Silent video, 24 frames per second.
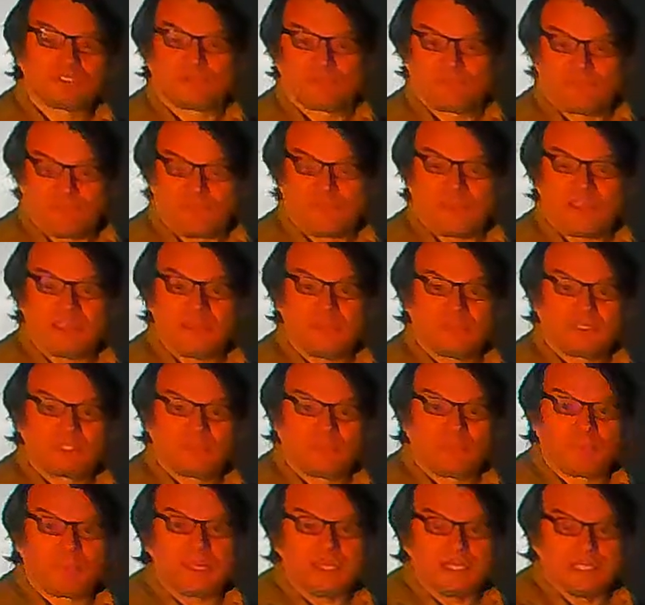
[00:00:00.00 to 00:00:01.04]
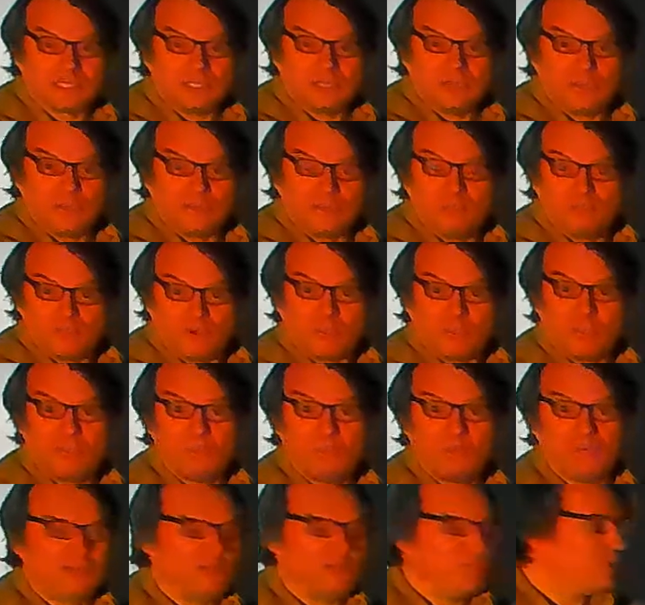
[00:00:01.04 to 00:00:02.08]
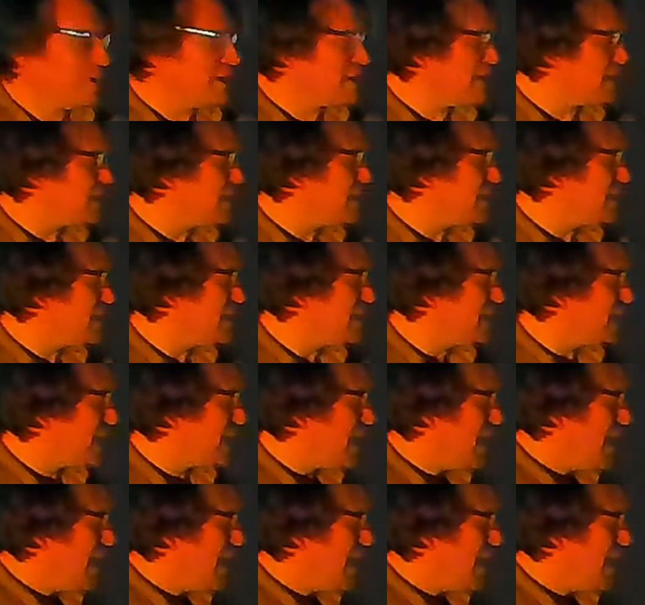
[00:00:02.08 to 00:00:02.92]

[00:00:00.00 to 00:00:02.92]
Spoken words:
famous piece. You probably recognize it.